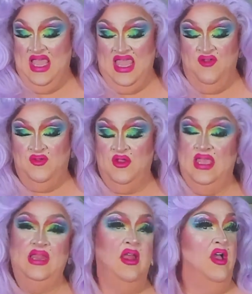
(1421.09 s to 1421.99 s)
If you're
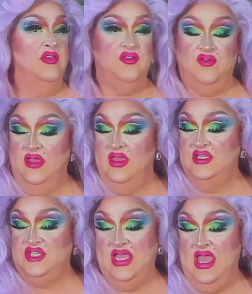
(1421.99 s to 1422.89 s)
in Australia,
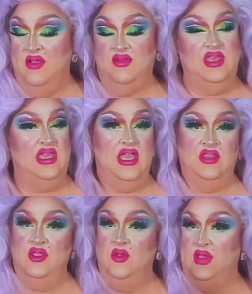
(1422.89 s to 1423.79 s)
check out the
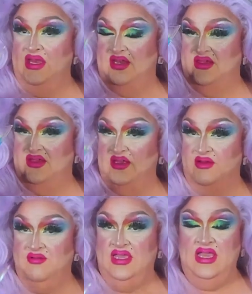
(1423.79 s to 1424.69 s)
Nui
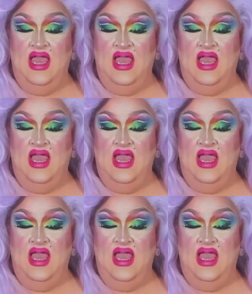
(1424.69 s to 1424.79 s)
Distillery.